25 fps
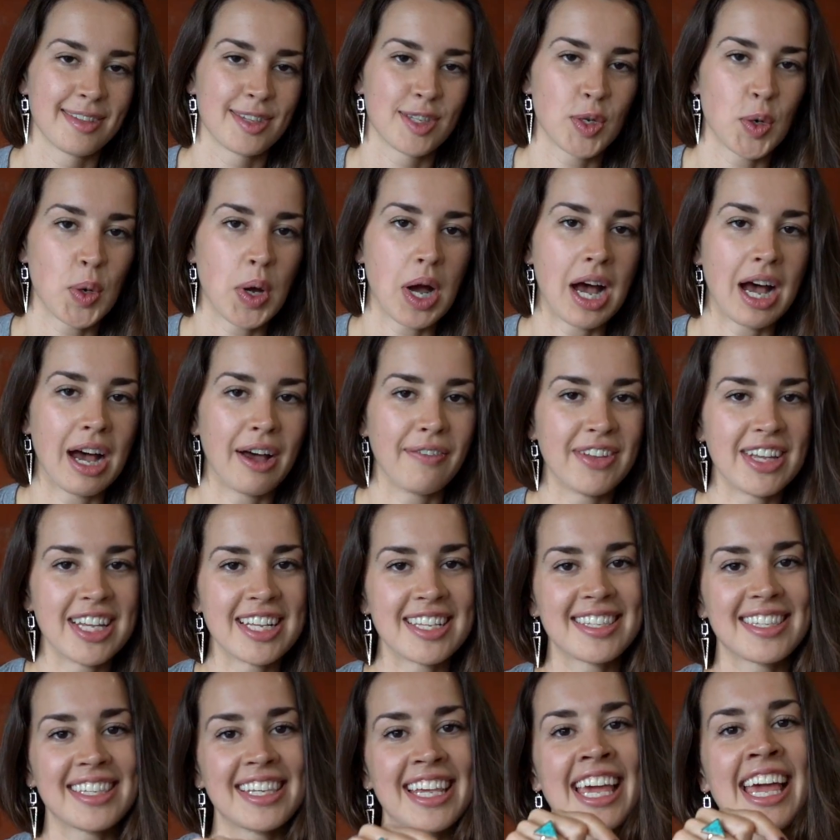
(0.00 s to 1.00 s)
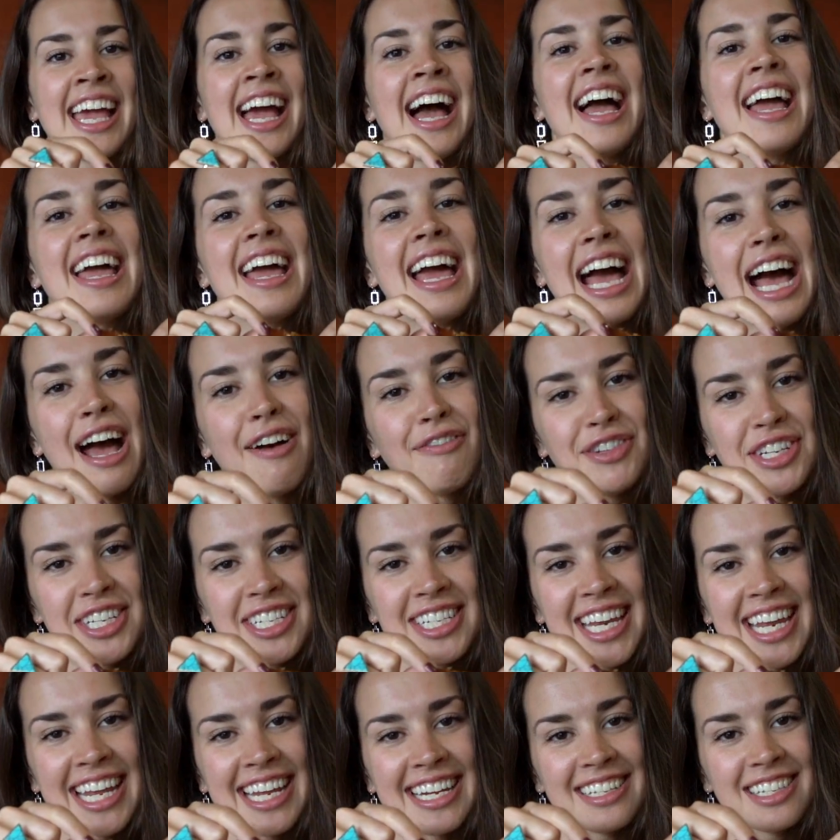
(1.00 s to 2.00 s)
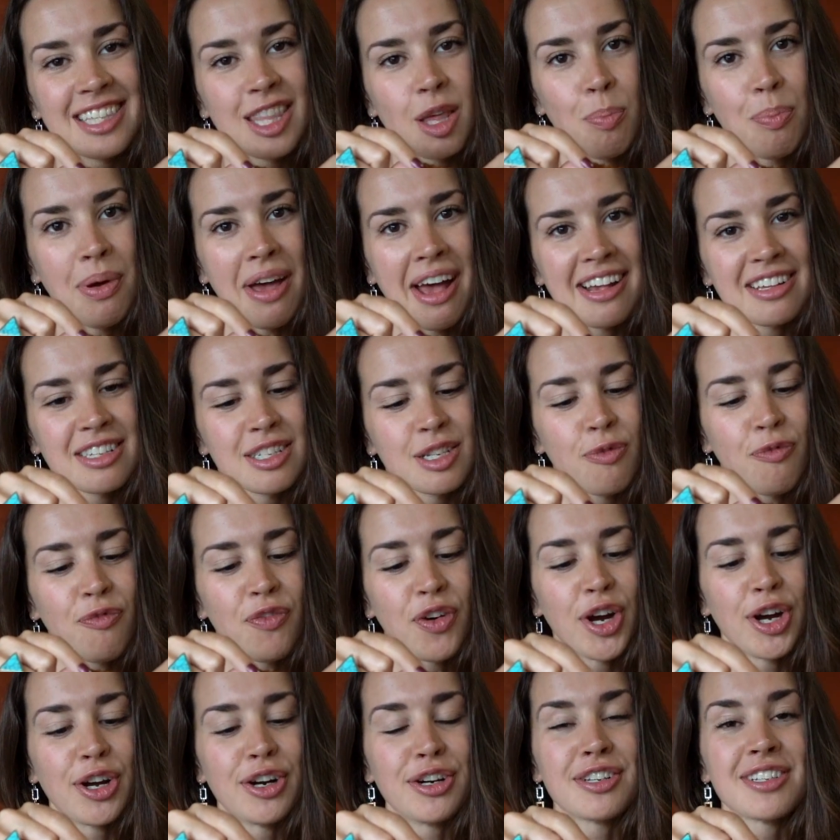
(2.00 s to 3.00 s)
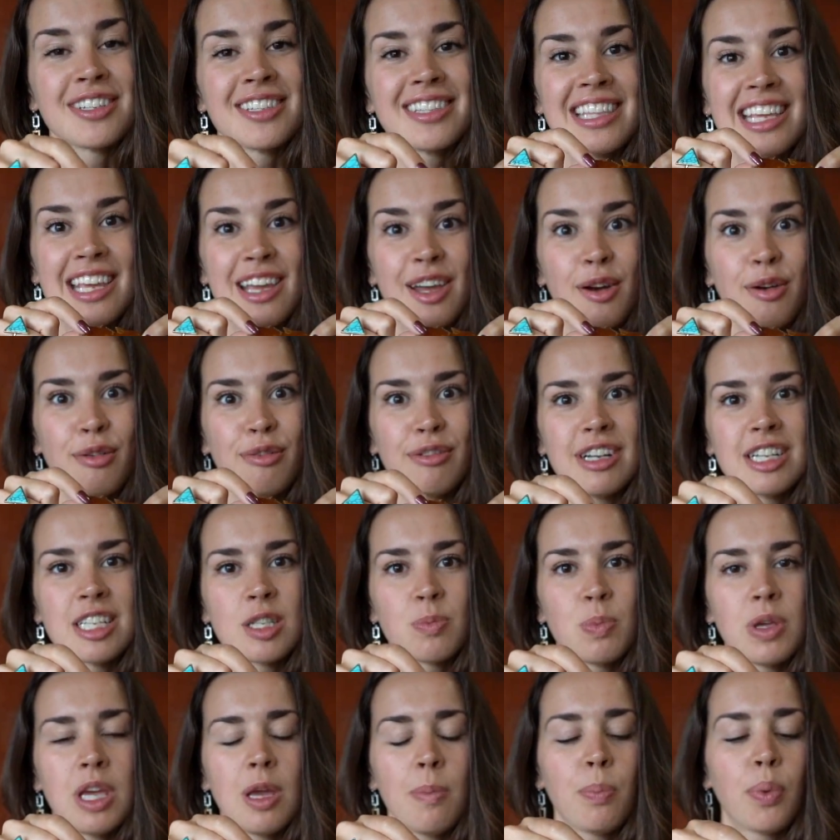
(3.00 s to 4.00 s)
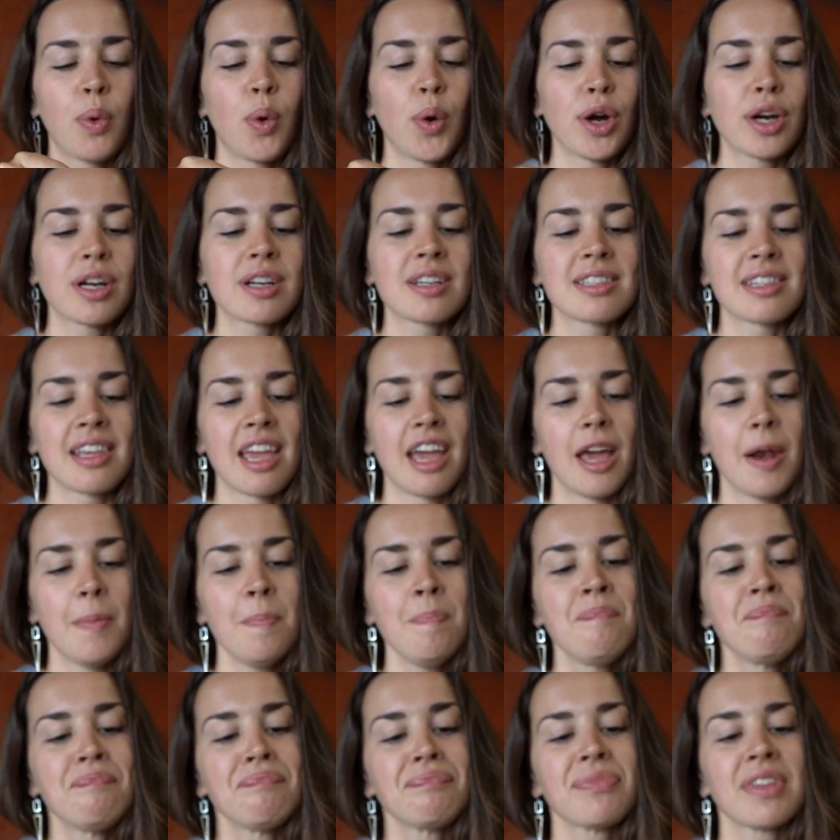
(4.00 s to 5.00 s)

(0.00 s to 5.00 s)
So obviously I have to taste the best first, the crispy pork skin.